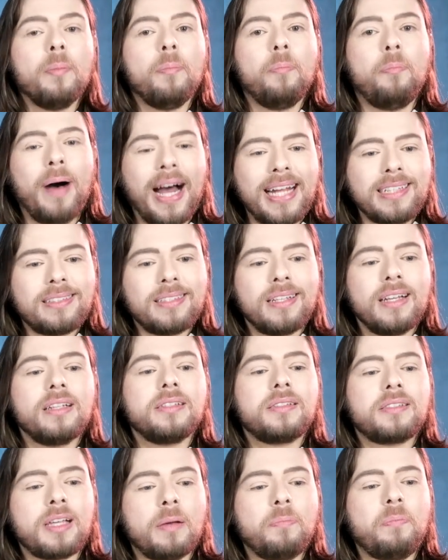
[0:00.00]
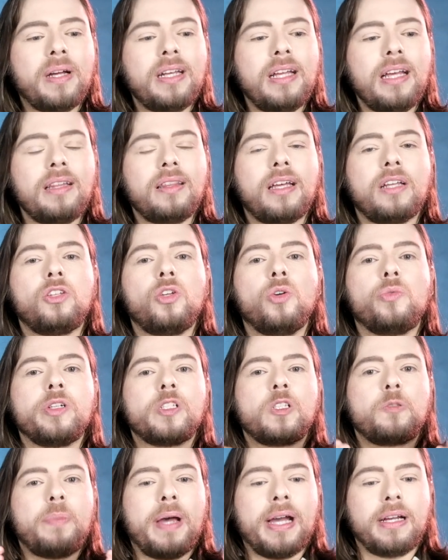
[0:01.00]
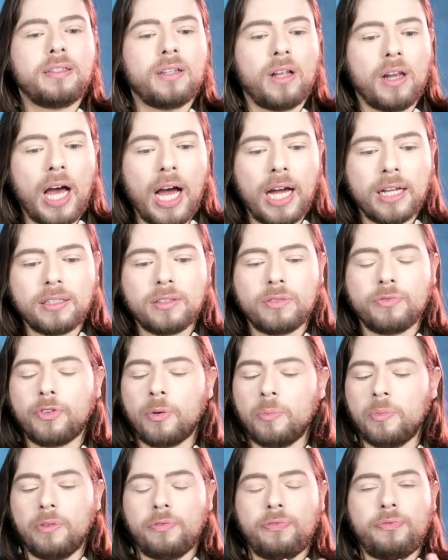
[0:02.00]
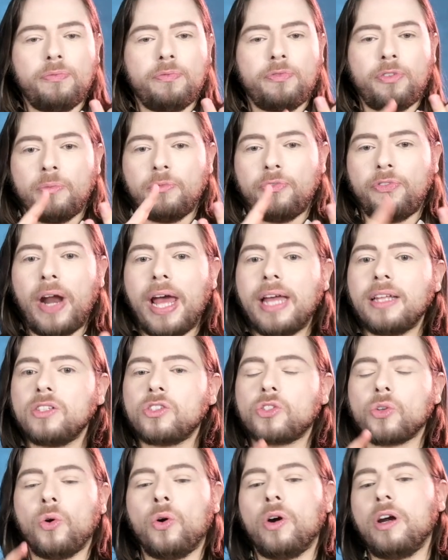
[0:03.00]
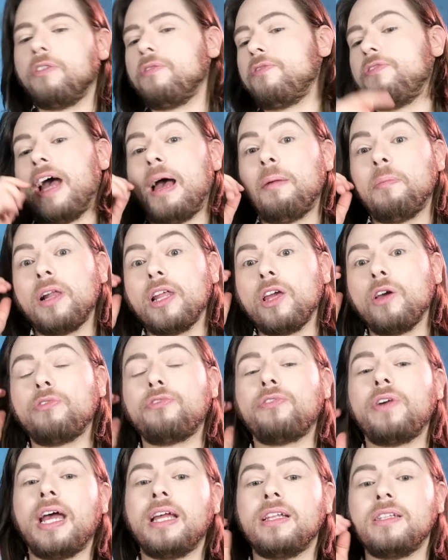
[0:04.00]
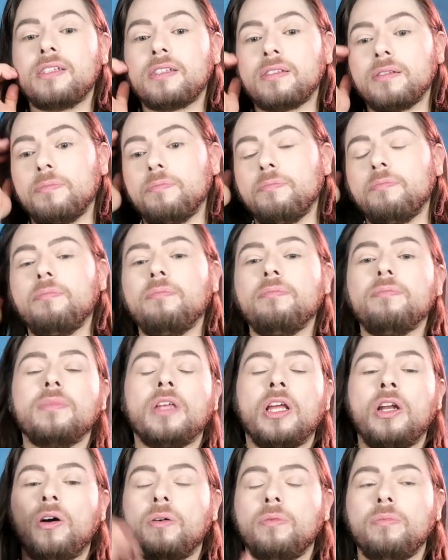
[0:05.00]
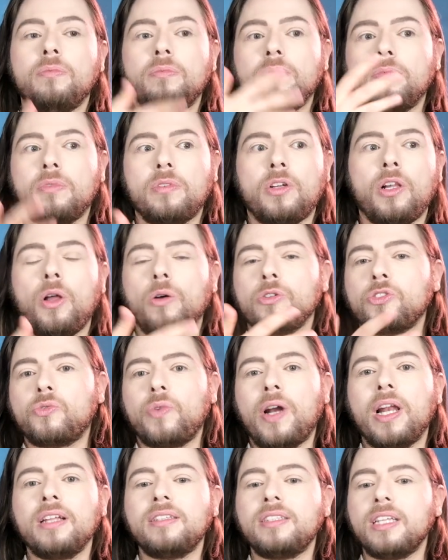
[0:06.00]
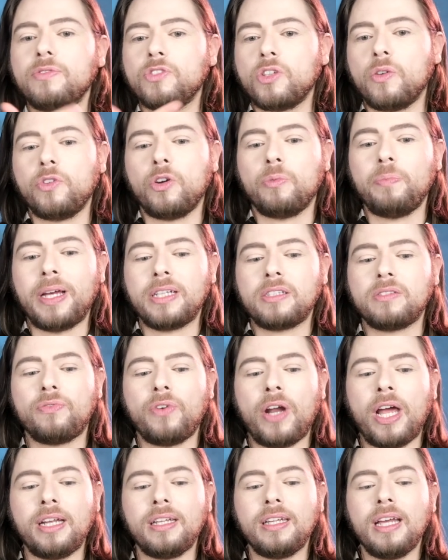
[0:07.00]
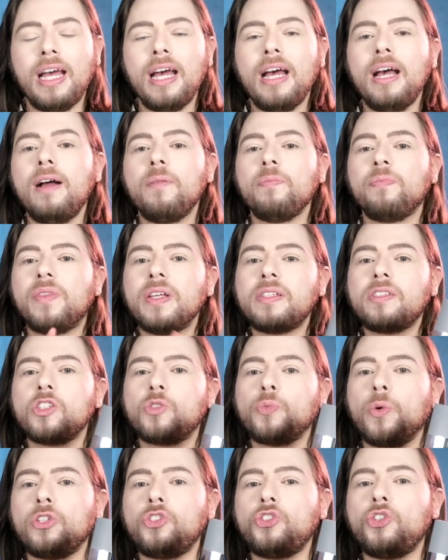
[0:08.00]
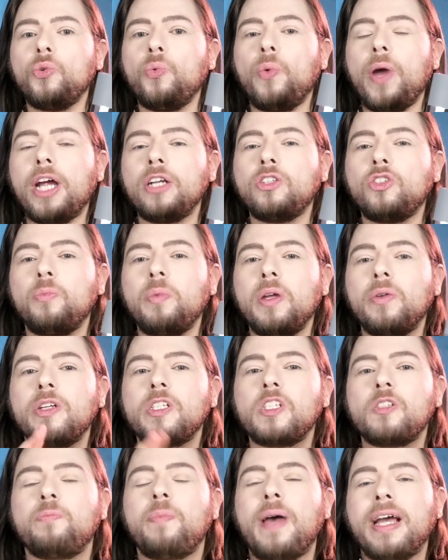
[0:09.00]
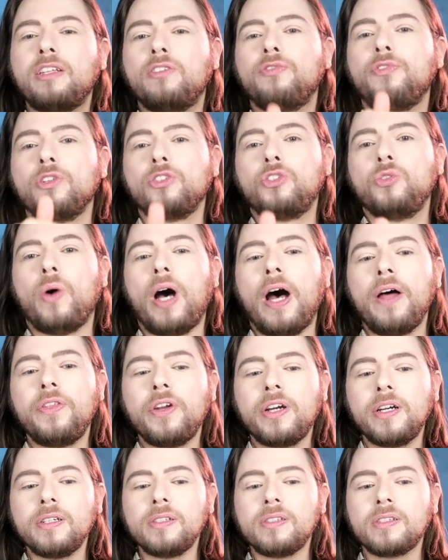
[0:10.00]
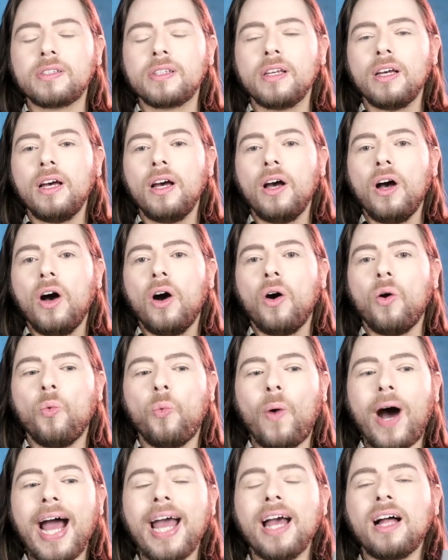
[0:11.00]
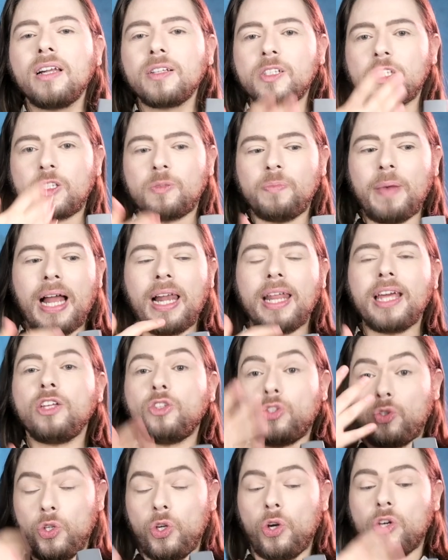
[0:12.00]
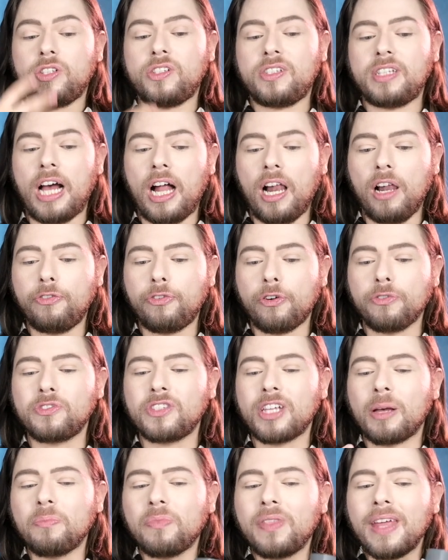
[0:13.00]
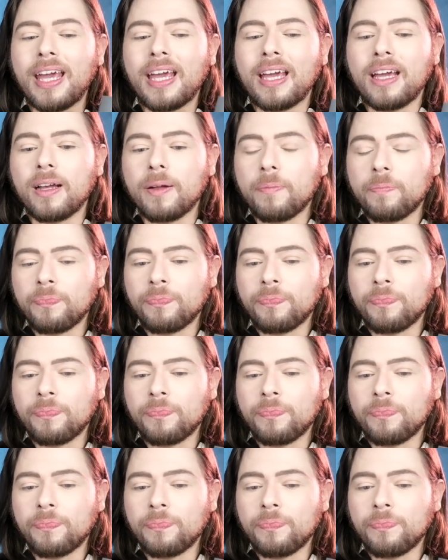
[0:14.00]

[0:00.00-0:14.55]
but somebody that you respect a lot from friends or family of friends, you know, close relatives of your best friend. This is what you wear to be respectful to others while smelling to yourself of something